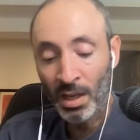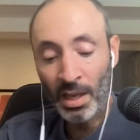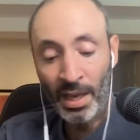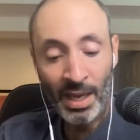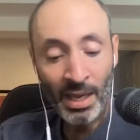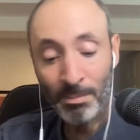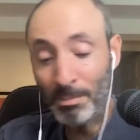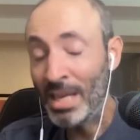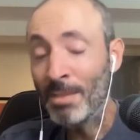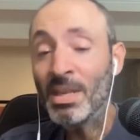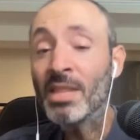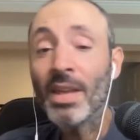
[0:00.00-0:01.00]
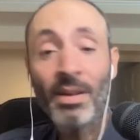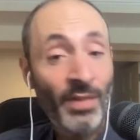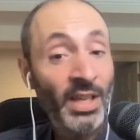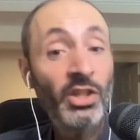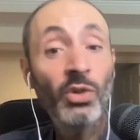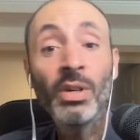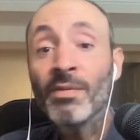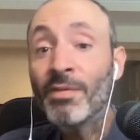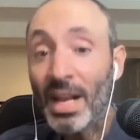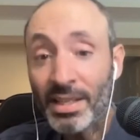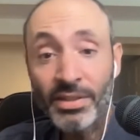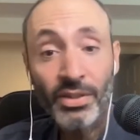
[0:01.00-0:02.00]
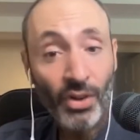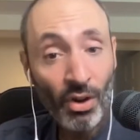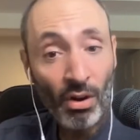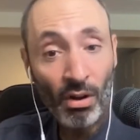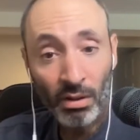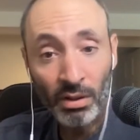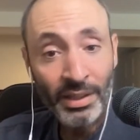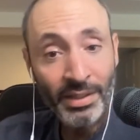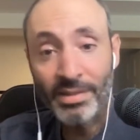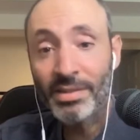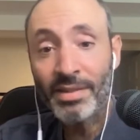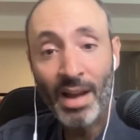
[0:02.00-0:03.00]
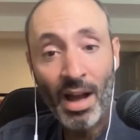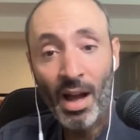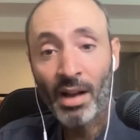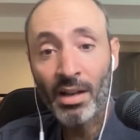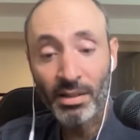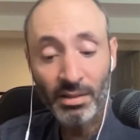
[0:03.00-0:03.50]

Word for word: And maybe if they do invest at all in stock,